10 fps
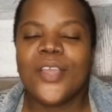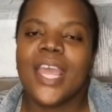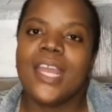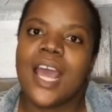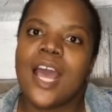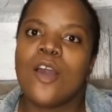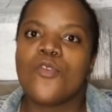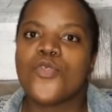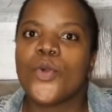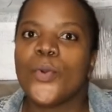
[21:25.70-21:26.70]
Okay,
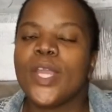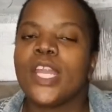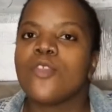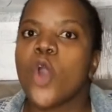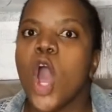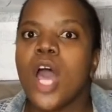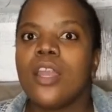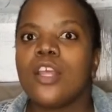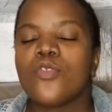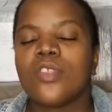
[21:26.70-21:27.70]
now so it is
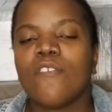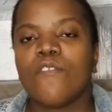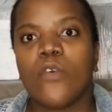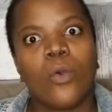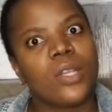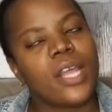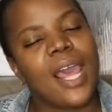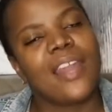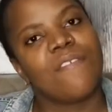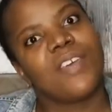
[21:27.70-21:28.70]
on to the fourth
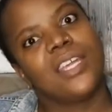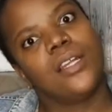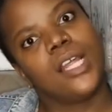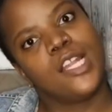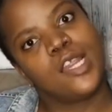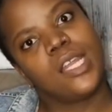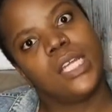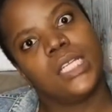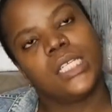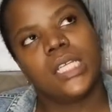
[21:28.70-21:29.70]
and final
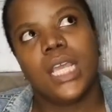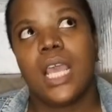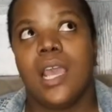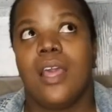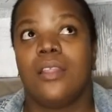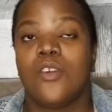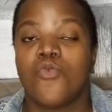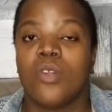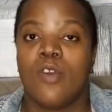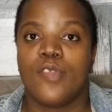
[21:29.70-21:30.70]
incident, and
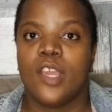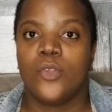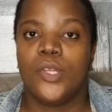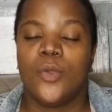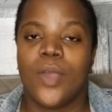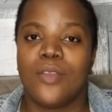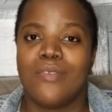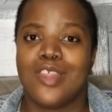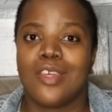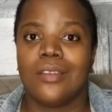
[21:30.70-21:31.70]
this one was actually
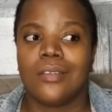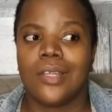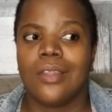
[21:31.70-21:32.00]
quite recent.